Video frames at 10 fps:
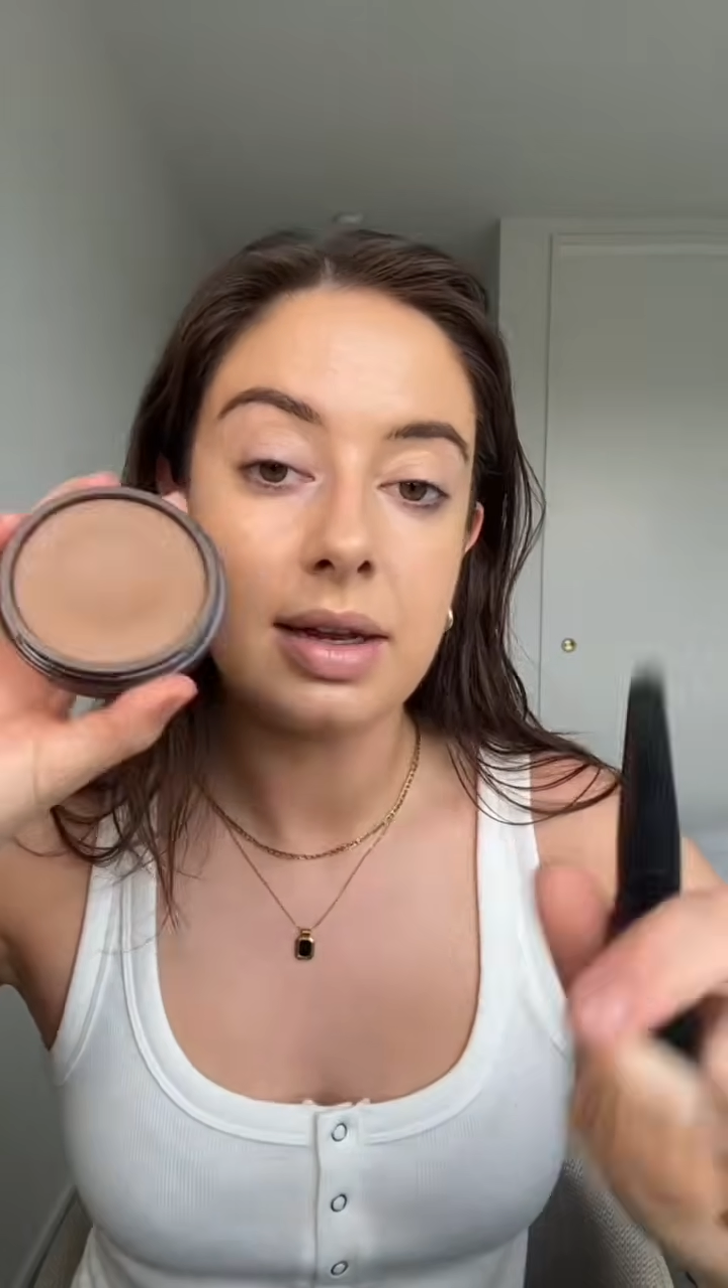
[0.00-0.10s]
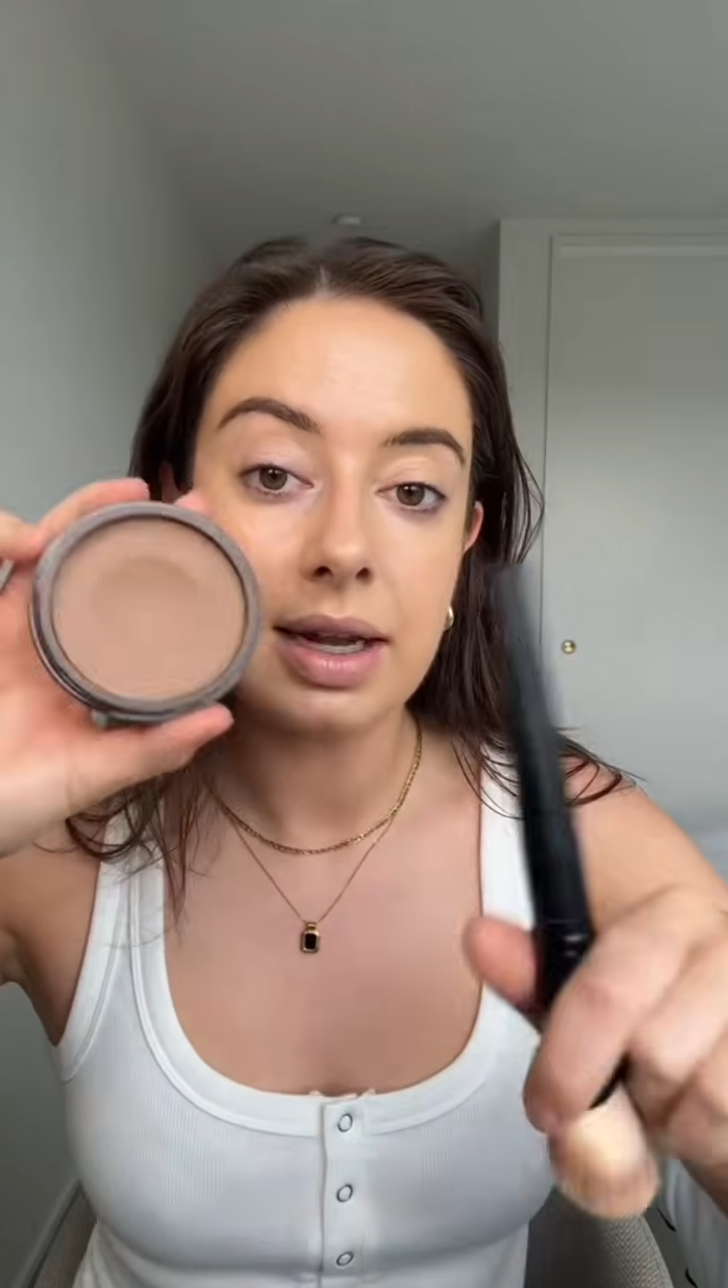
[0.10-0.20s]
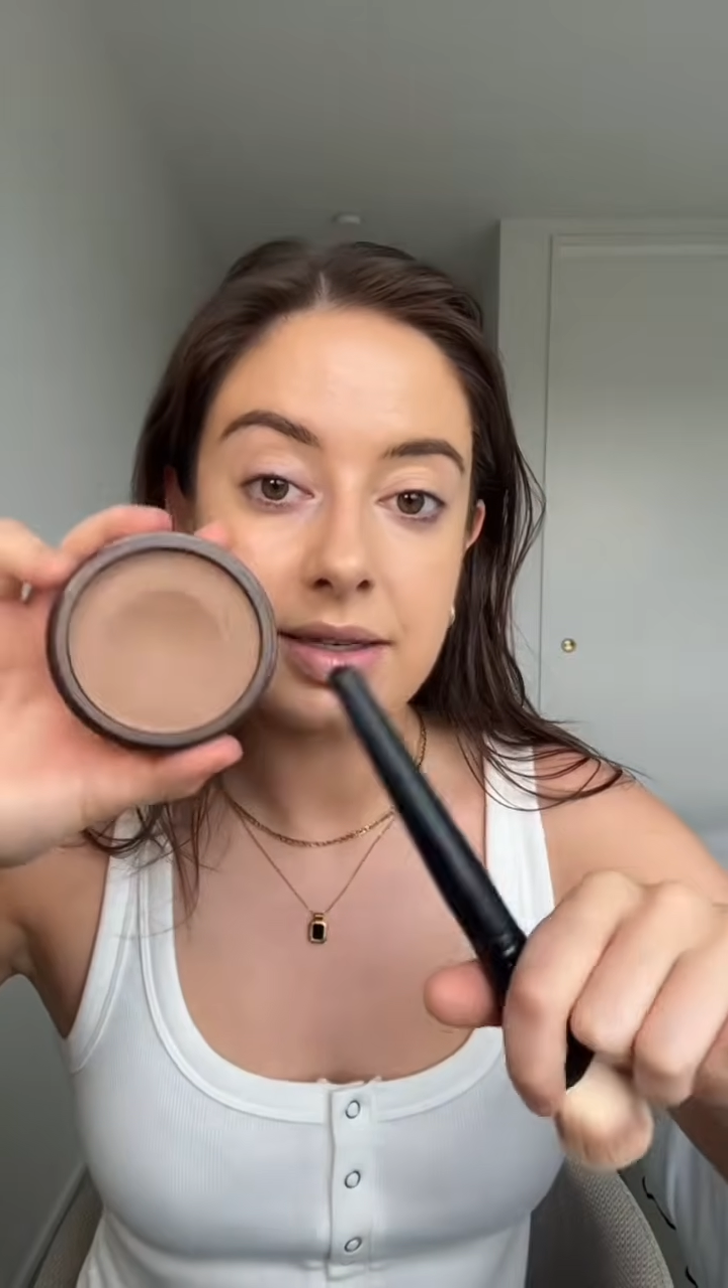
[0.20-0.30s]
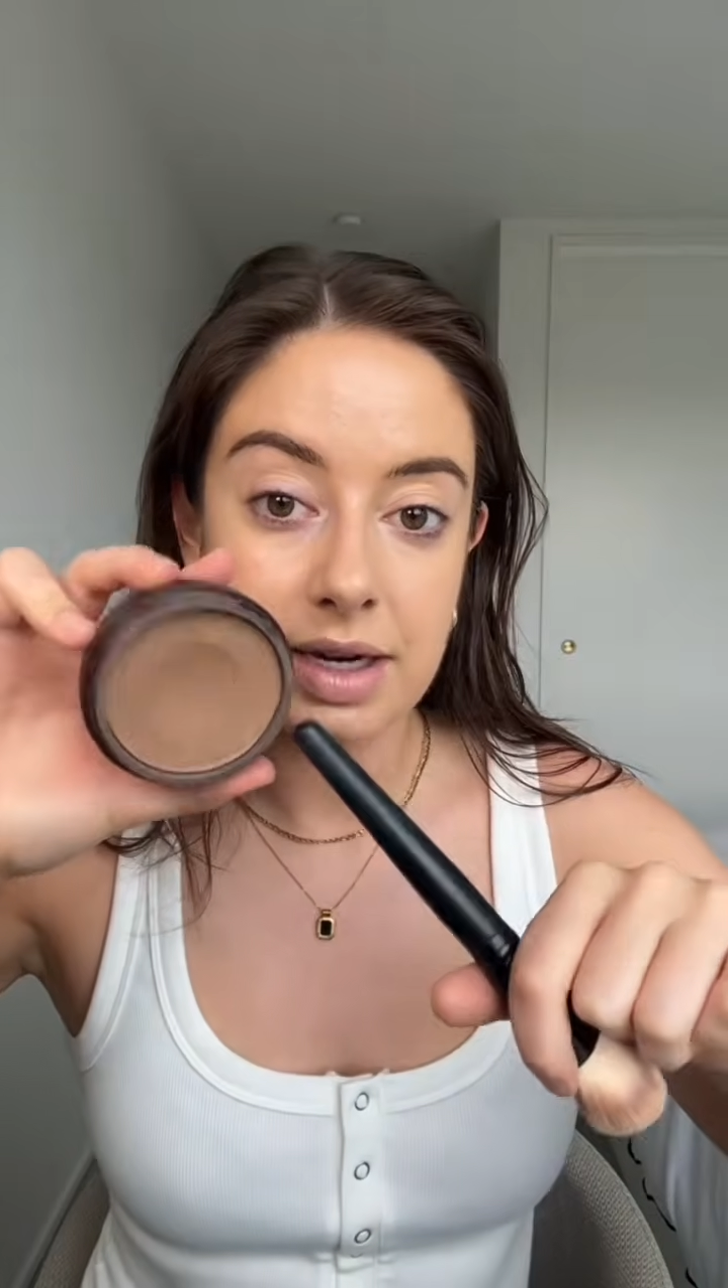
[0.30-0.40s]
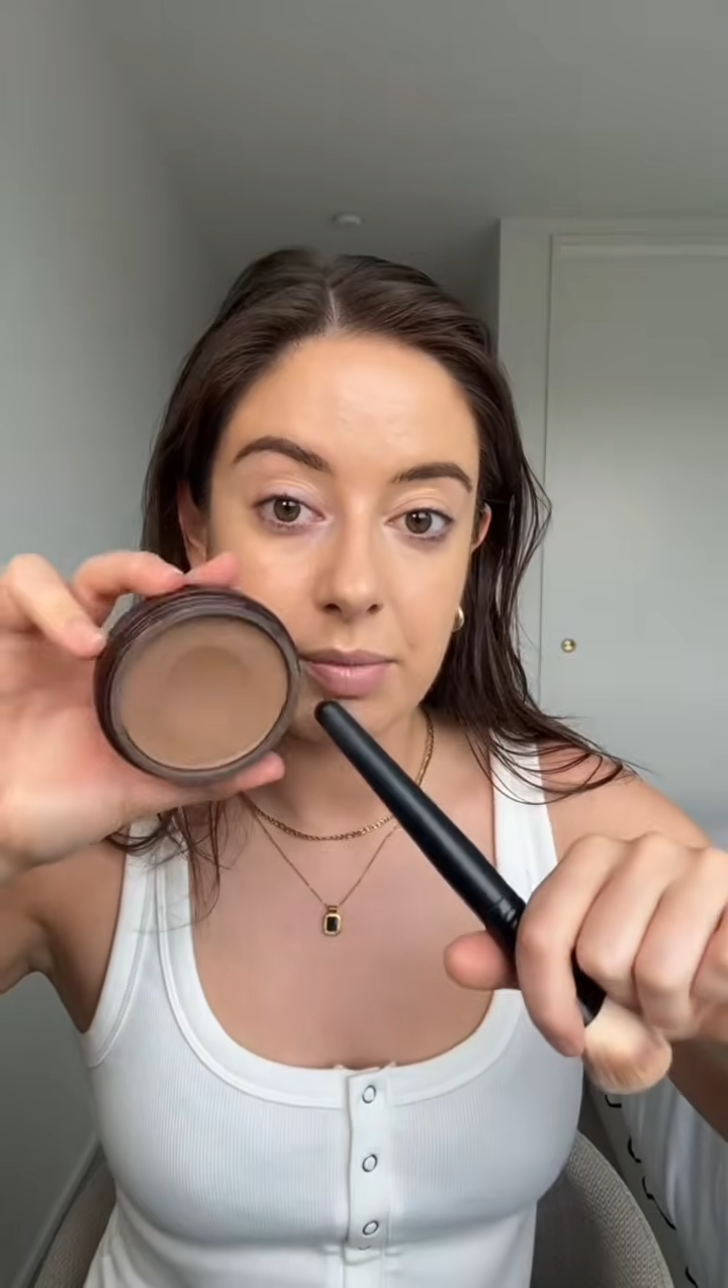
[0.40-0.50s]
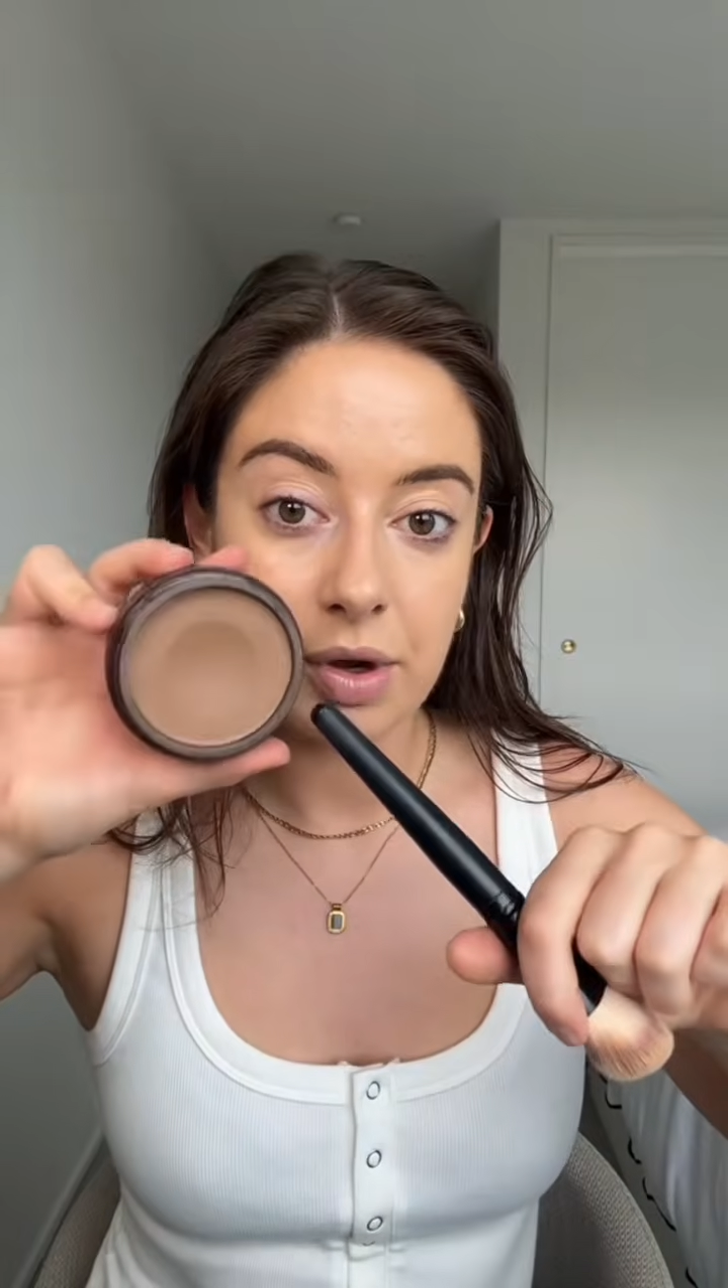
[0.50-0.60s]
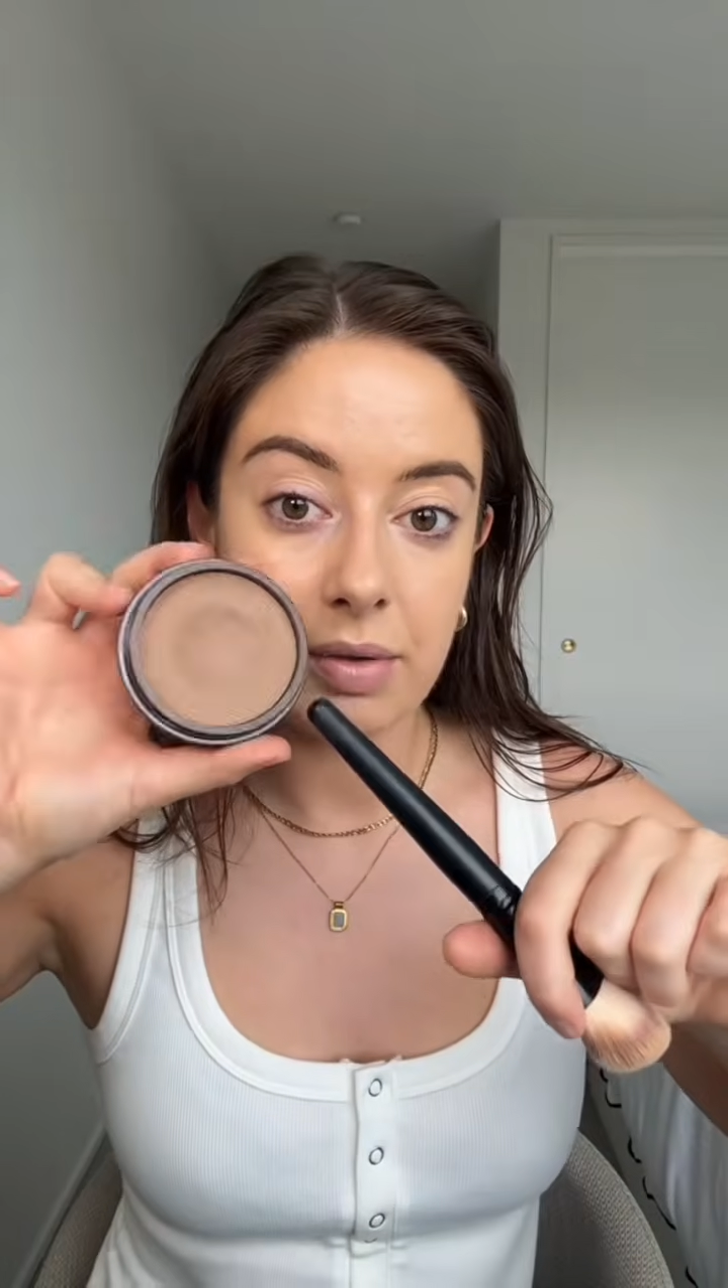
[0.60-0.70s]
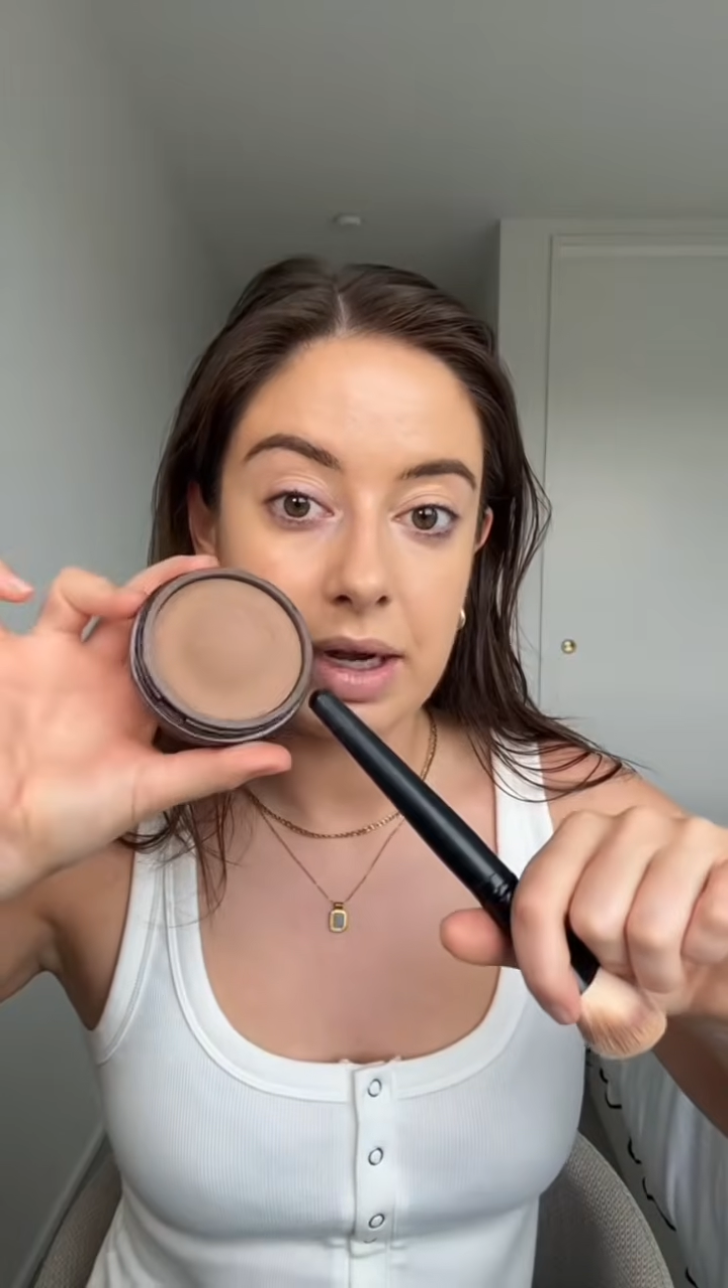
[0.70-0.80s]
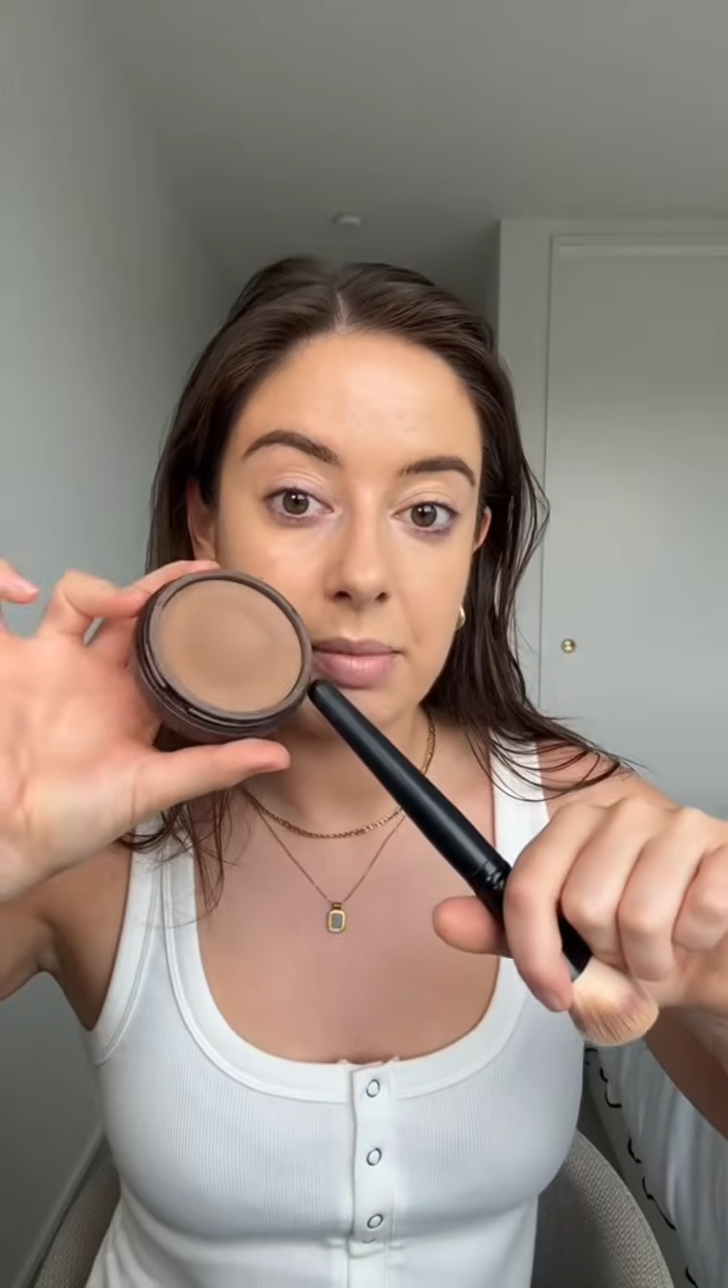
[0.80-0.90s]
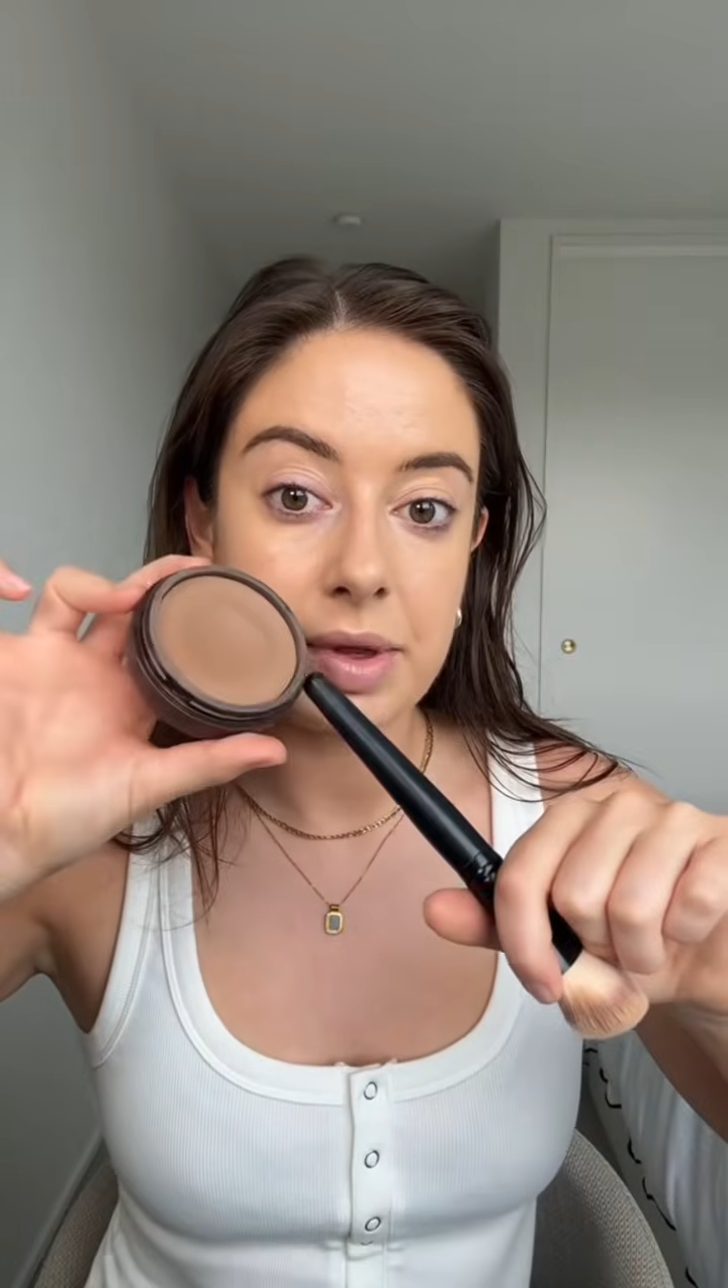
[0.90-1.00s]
Next up, we're going in